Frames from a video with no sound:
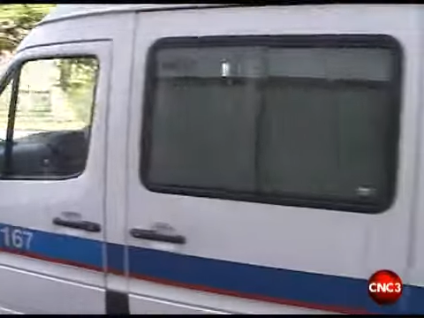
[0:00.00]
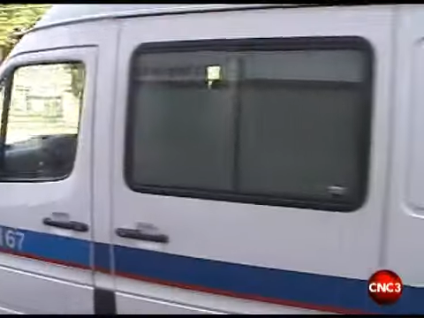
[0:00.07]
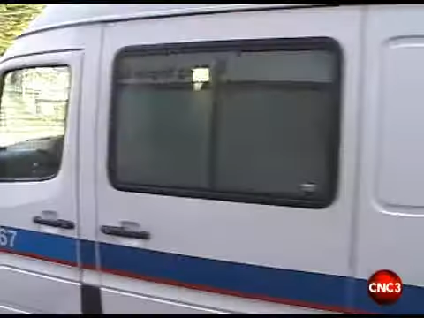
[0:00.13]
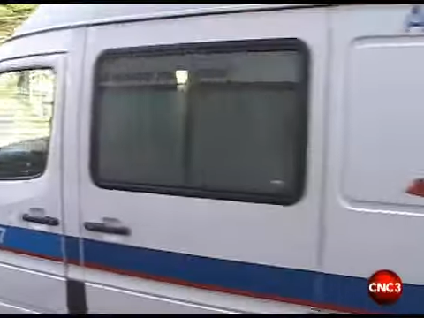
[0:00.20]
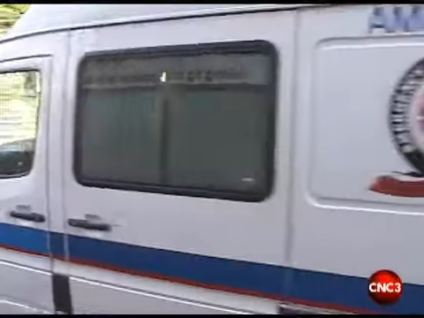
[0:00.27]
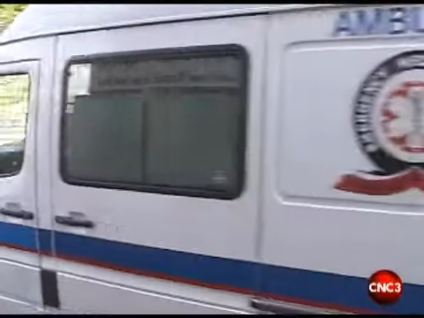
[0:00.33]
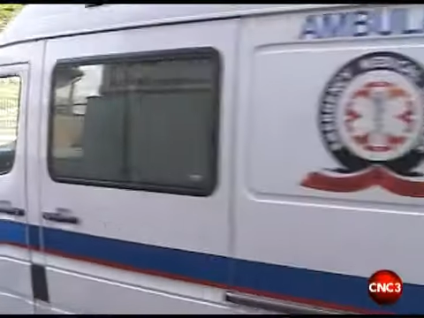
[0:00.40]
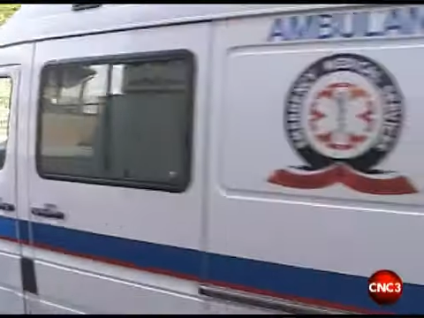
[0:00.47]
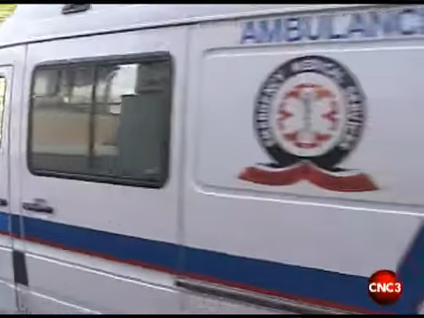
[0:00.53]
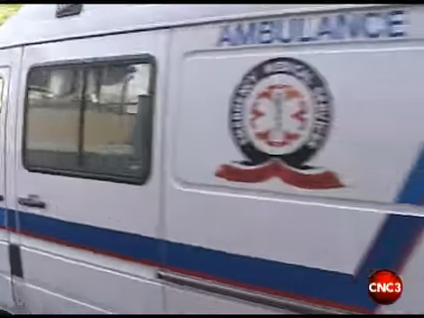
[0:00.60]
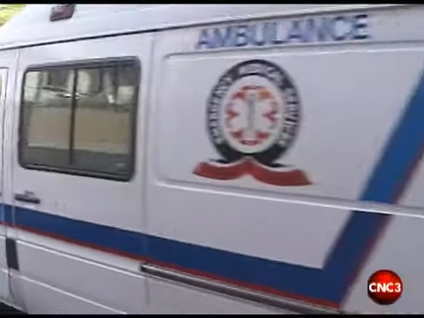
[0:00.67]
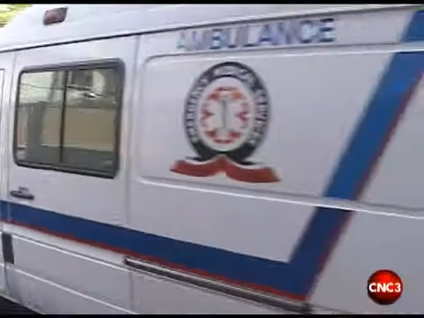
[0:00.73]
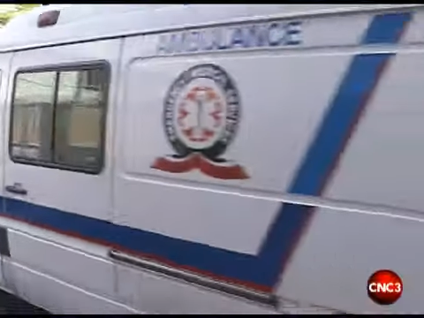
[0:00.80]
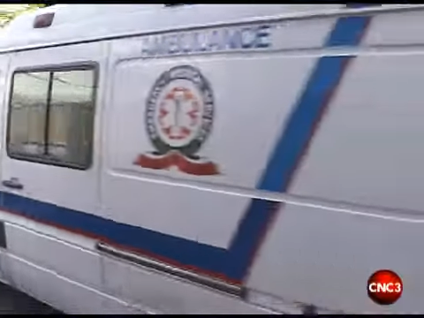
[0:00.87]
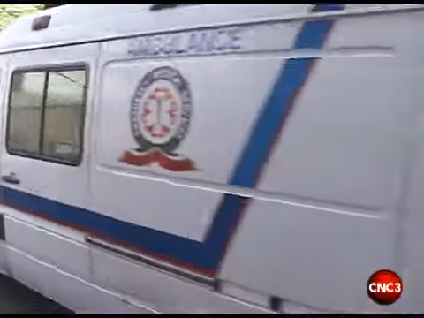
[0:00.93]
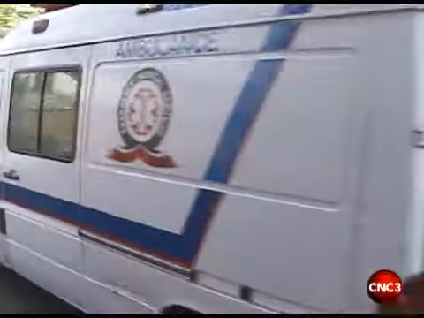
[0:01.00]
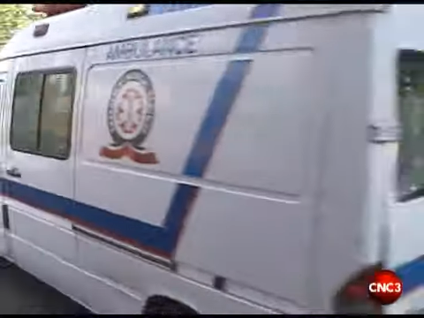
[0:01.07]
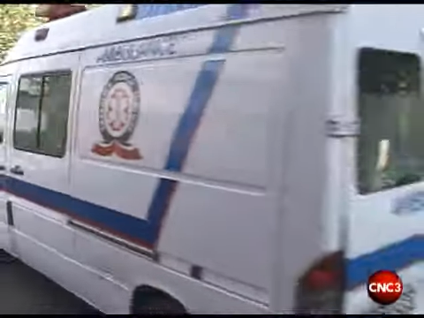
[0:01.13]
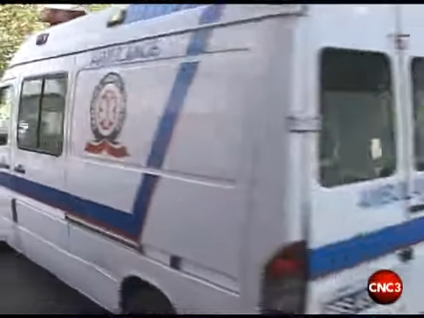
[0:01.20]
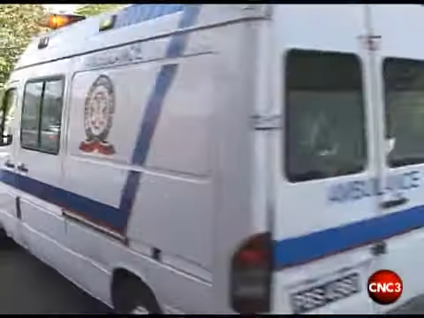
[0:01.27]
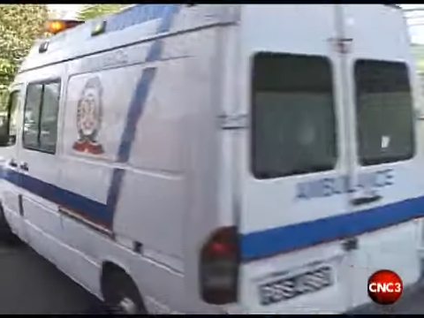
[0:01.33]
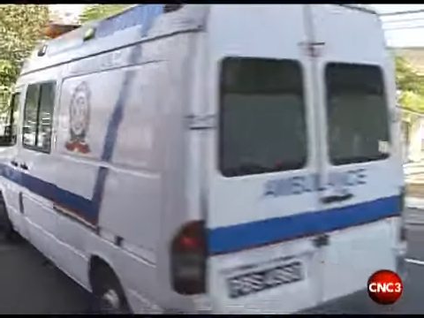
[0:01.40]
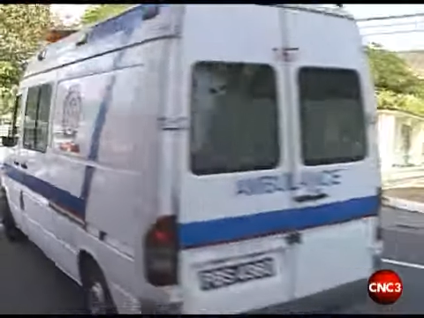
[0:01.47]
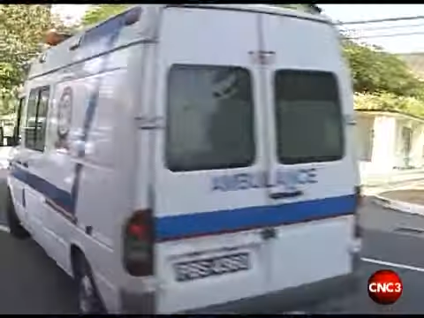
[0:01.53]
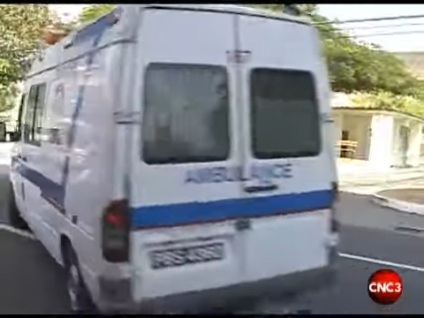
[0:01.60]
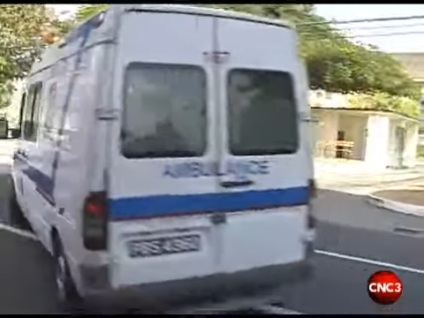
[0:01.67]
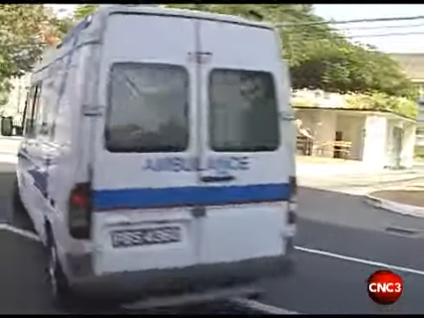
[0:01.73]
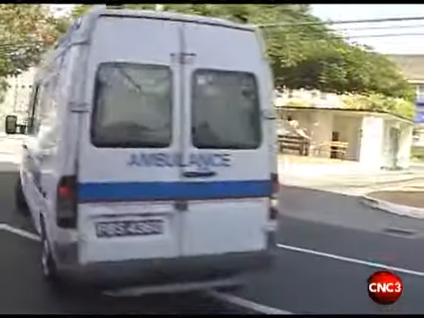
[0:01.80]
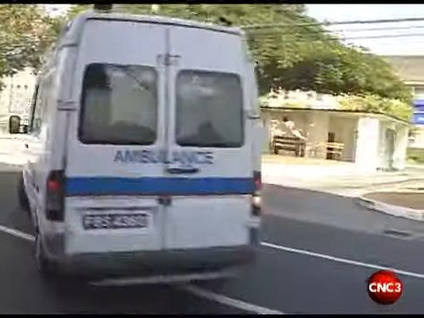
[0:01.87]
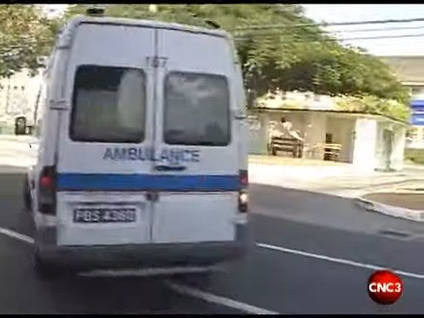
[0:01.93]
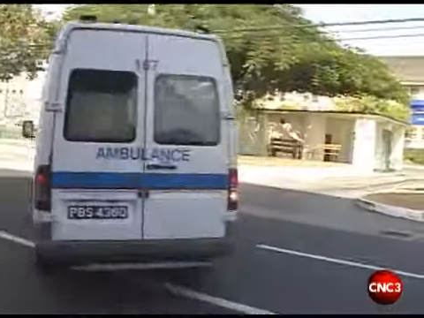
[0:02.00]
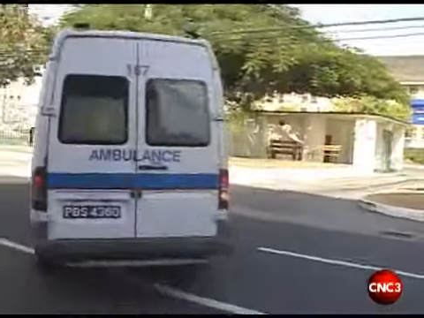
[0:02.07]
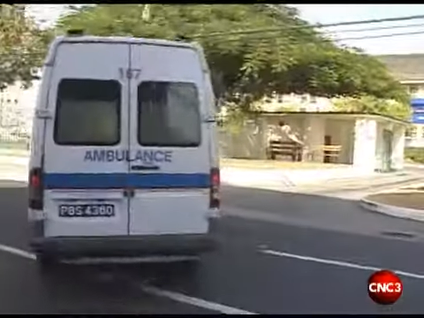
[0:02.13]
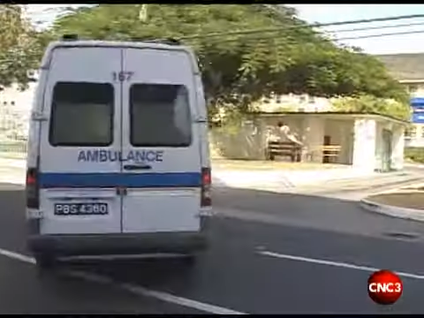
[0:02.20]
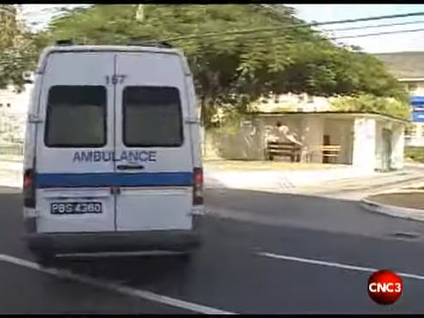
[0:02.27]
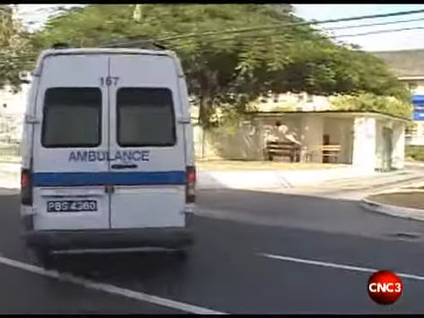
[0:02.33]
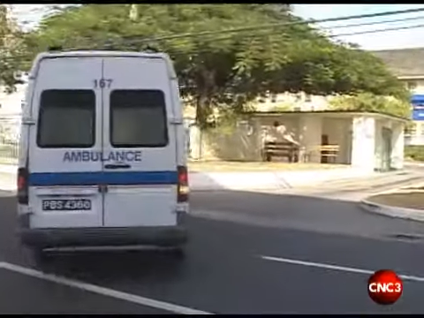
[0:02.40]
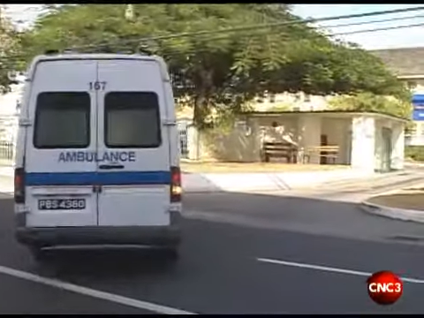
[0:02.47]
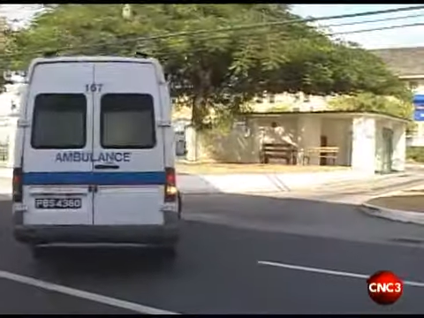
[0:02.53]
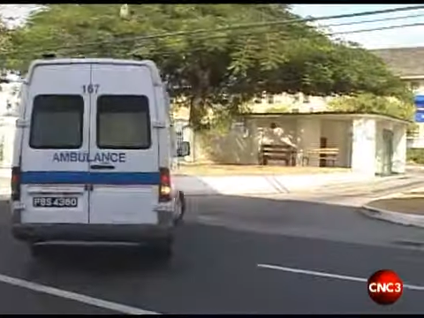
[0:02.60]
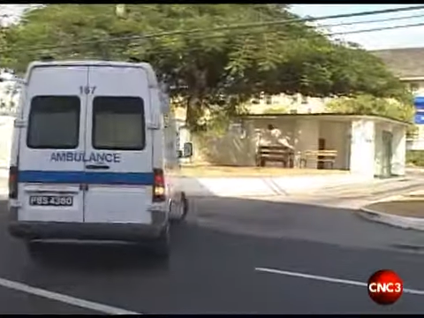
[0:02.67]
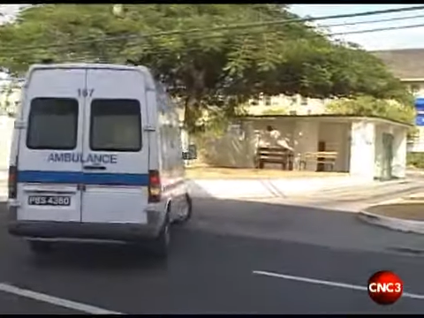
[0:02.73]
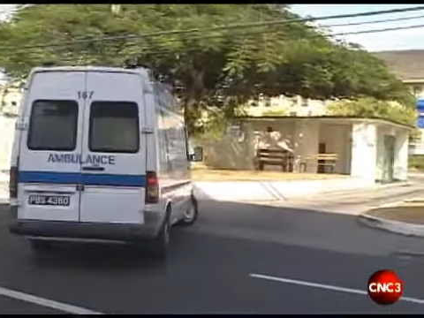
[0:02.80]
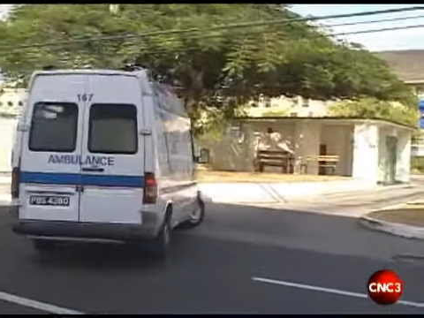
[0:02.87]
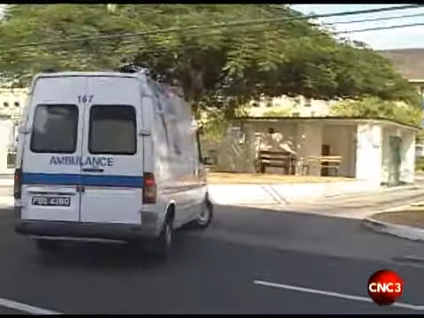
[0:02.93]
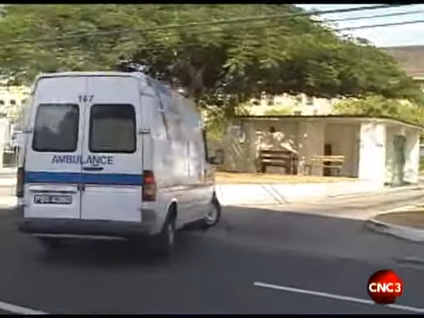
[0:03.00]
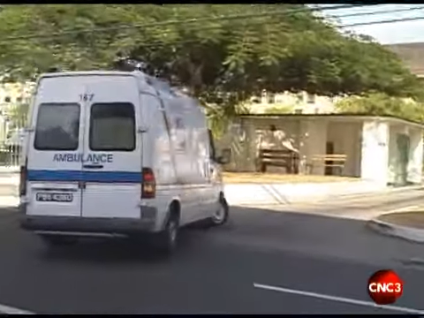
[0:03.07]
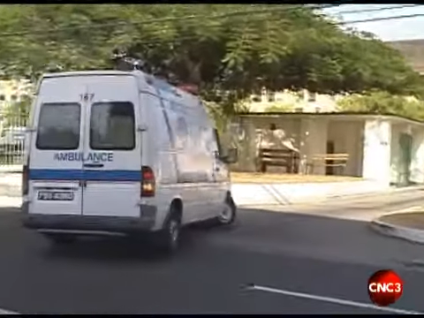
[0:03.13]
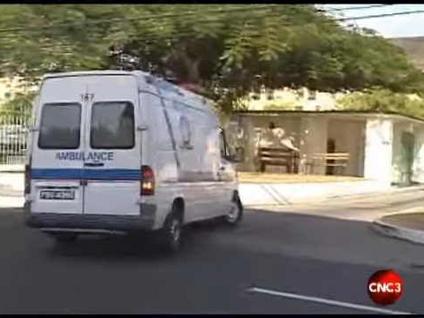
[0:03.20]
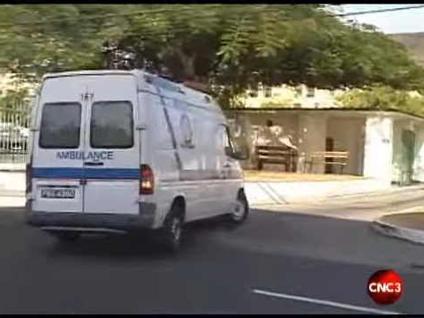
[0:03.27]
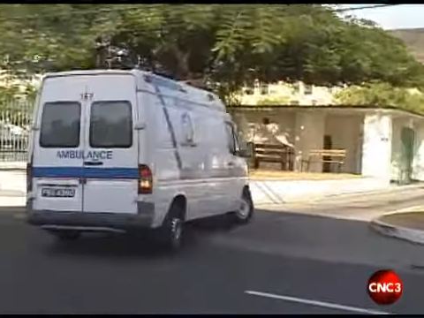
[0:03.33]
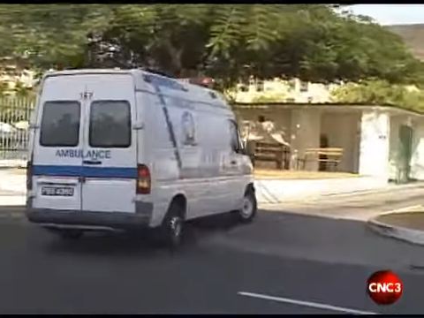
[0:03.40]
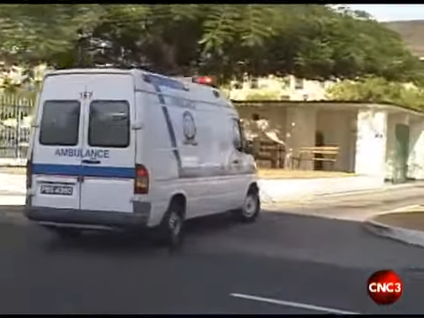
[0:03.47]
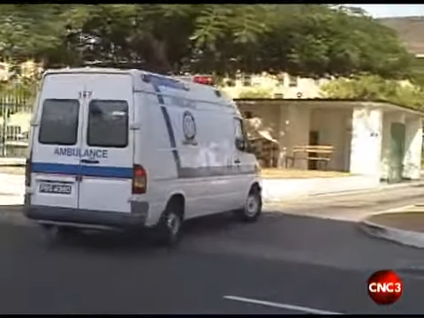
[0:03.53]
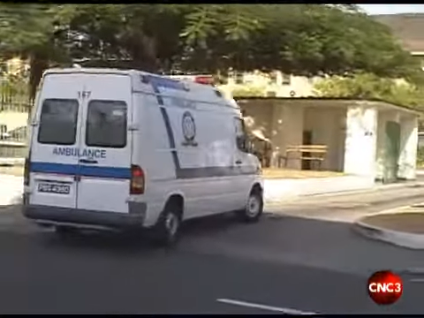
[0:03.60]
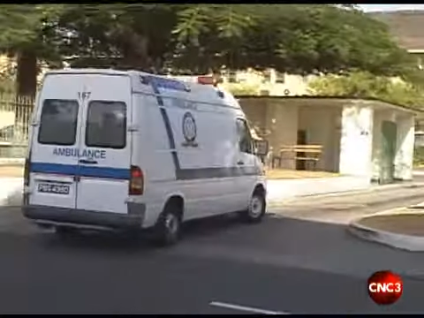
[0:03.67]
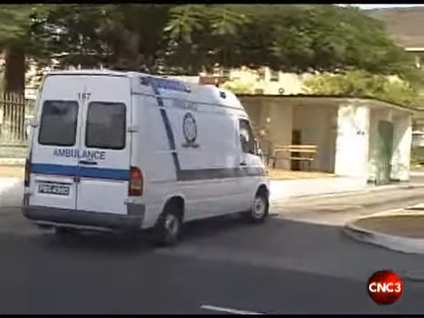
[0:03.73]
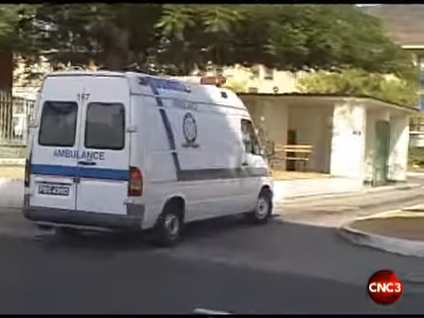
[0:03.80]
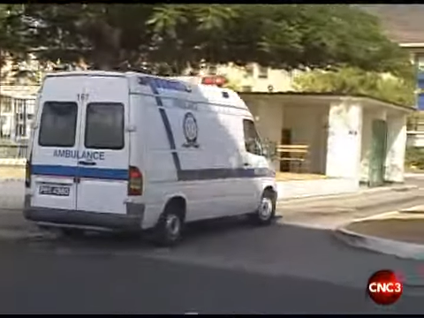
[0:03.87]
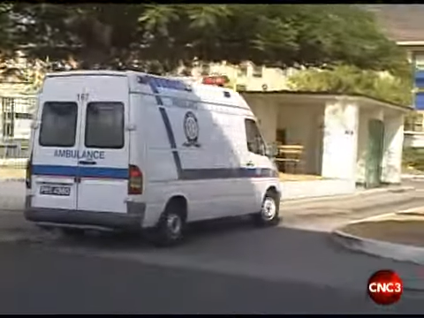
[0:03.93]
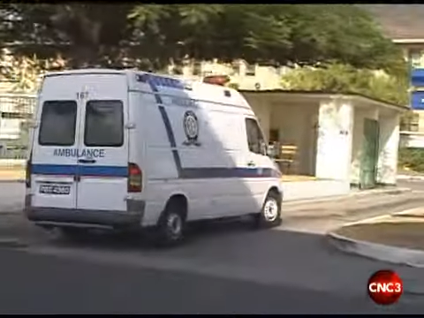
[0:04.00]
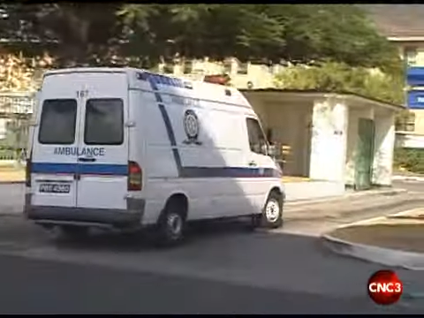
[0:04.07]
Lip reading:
Nobody's mouth can be seen.